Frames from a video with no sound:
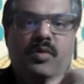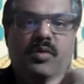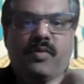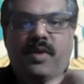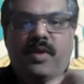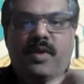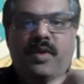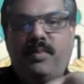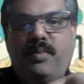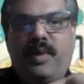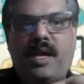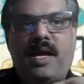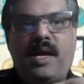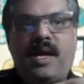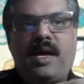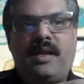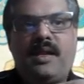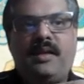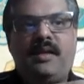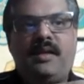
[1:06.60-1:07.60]
we
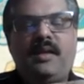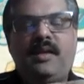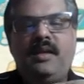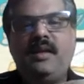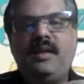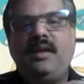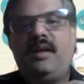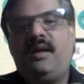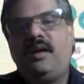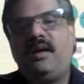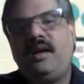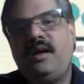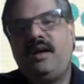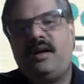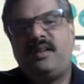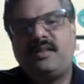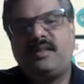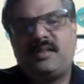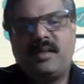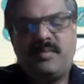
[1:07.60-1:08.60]
plan
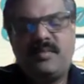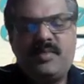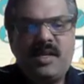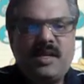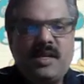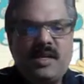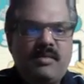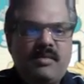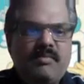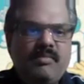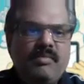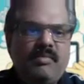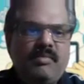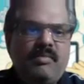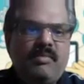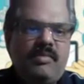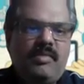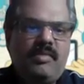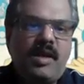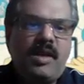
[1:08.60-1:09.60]
something
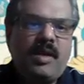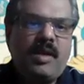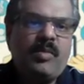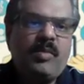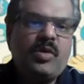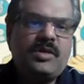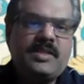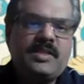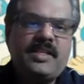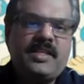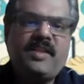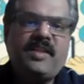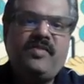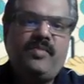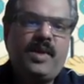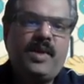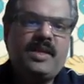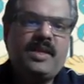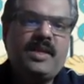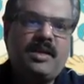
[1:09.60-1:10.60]
about
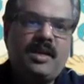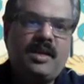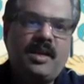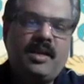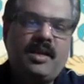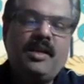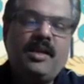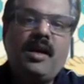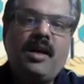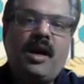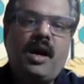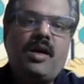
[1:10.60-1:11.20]
self-paced learning?